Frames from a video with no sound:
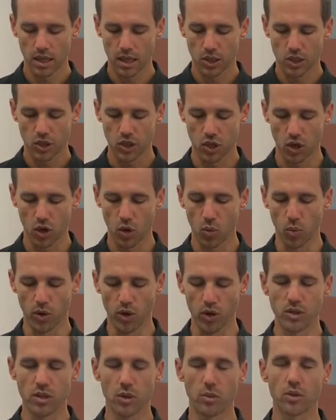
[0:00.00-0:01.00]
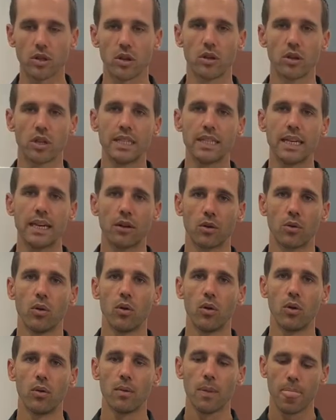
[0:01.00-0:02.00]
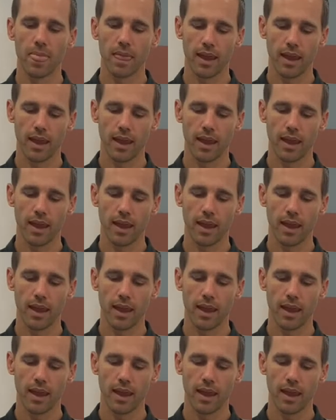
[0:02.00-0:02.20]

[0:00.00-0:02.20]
So we're using what's called a Denneroll,